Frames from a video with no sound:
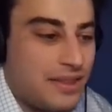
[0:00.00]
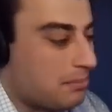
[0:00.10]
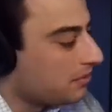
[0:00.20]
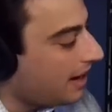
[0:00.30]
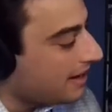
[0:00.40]
the
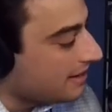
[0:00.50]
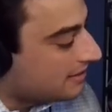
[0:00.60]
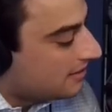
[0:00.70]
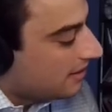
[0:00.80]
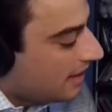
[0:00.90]

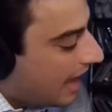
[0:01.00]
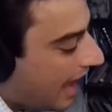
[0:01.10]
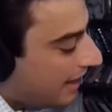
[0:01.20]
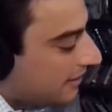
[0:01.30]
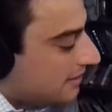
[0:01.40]
price,
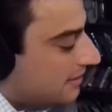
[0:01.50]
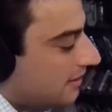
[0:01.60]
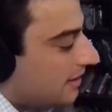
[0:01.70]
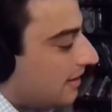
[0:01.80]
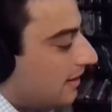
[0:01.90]
hockey
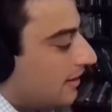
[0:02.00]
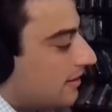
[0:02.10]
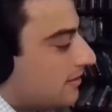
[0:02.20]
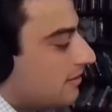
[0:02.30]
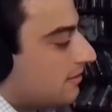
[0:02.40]

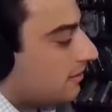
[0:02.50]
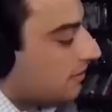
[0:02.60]
sticks,